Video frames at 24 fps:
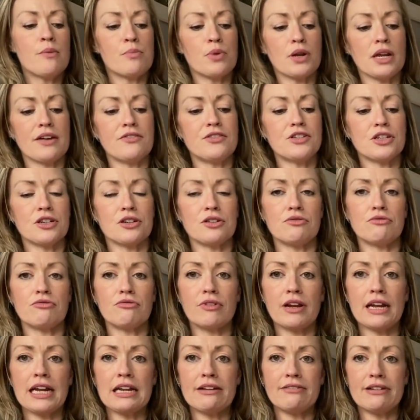But I've done
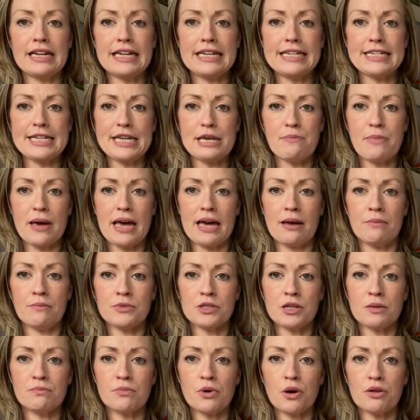really, really deep
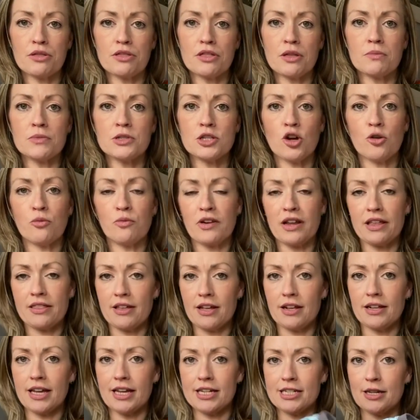hems on both of them. So hopefully
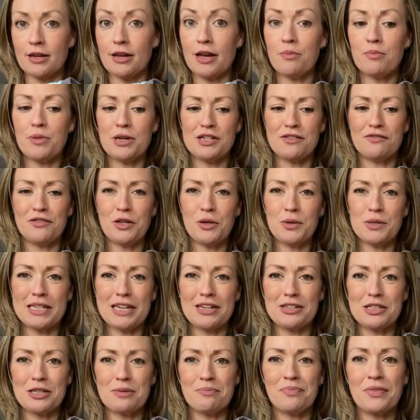they'll get a bit of use
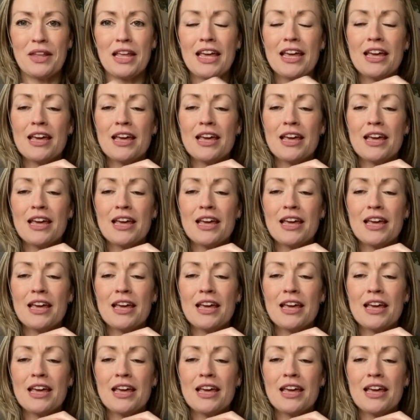out of them.